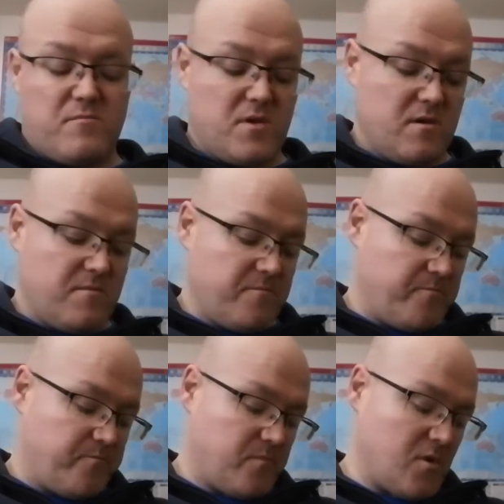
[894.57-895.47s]
mate.
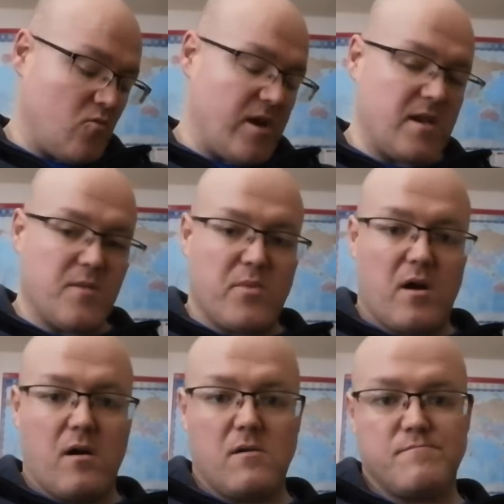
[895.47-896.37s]
Went to
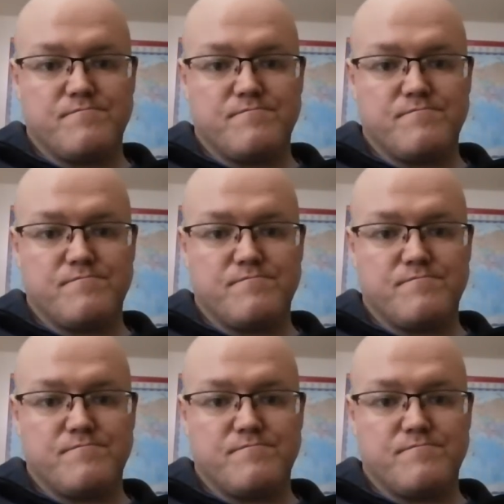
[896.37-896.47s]
bar.